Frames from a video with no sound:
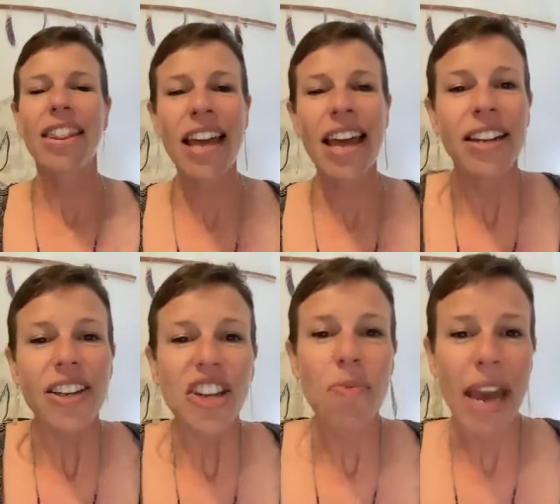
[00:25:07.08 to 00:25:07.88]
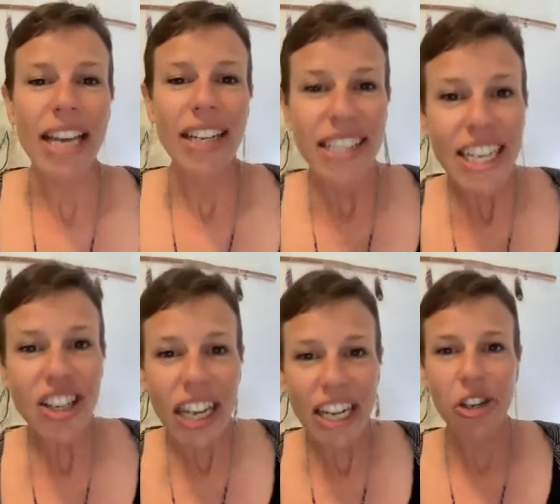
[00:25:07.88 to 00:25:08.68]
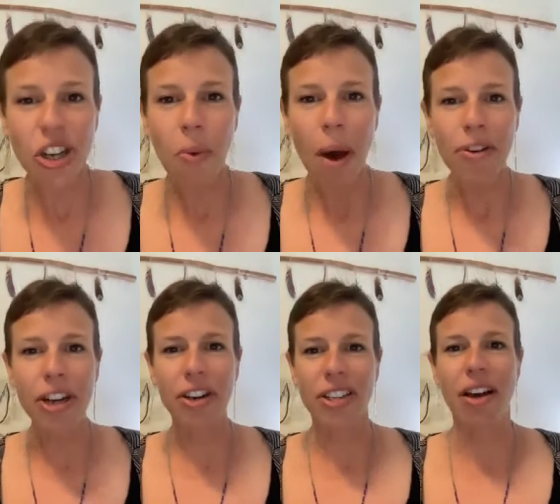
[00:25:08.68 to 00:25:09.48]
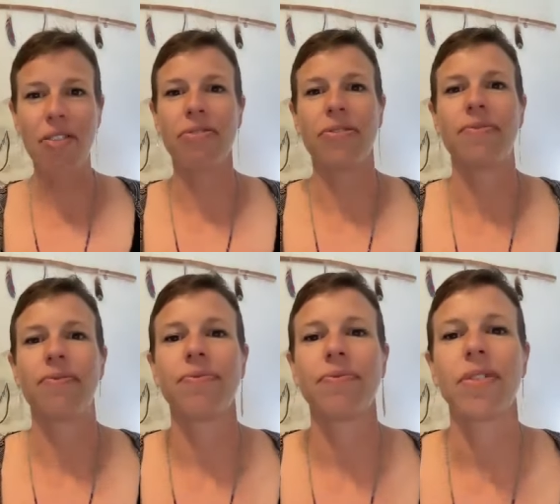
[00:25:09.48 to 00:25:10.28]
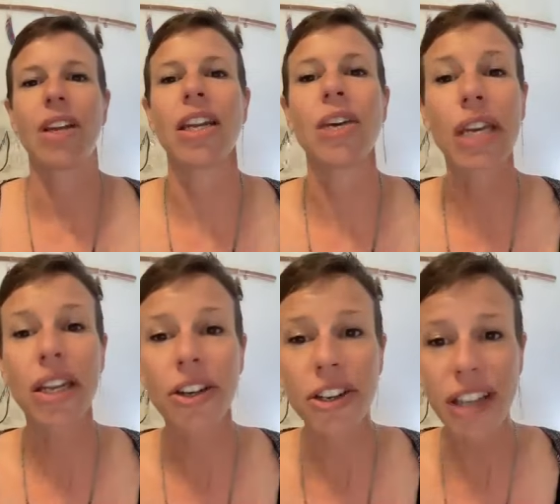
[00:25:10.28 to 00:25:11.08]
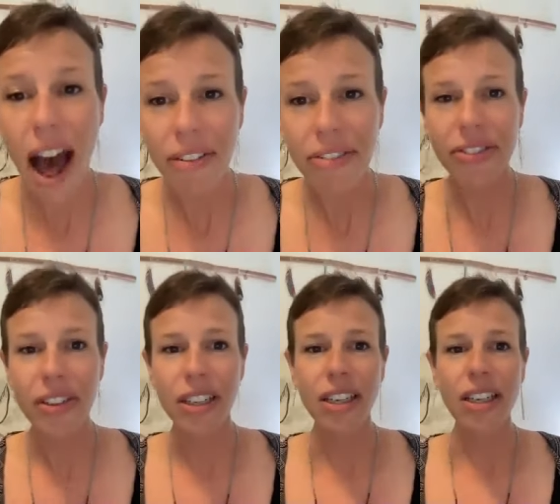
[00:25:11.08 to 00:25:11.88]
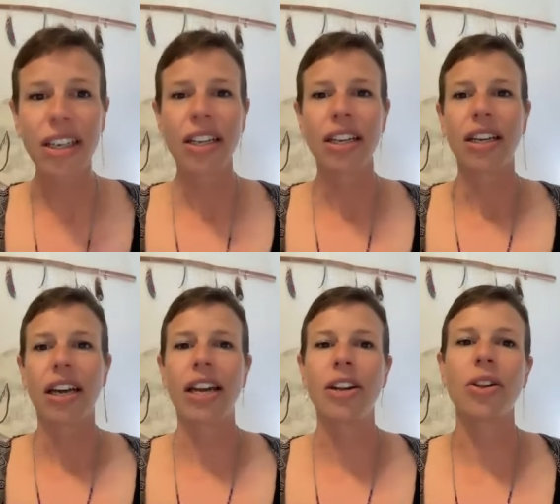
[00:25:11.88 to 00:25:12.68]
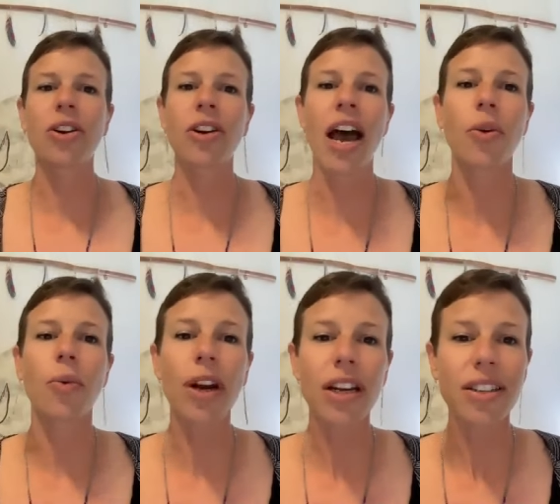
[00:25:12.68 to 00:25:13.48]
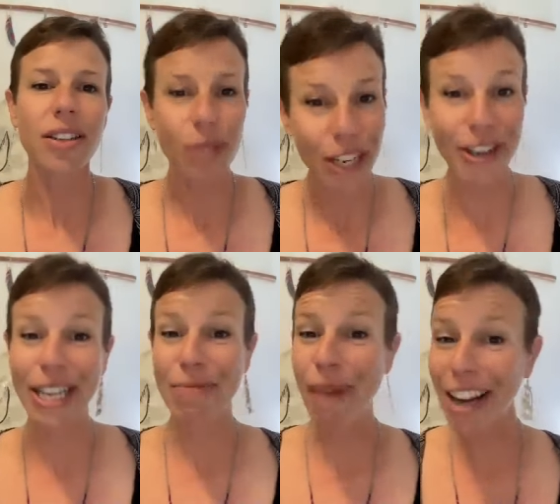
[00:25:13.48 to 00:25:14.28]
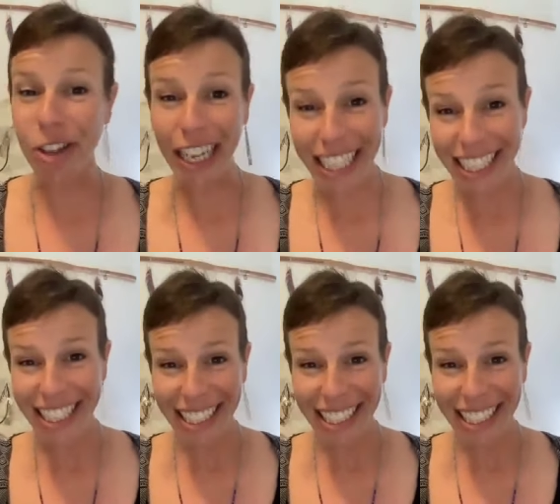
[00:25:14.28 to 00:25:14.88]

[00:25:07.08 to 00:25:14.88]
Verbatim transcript: and then you make a decision and you show up for yourself and you heal your stuff and you learn how to work some serious magic.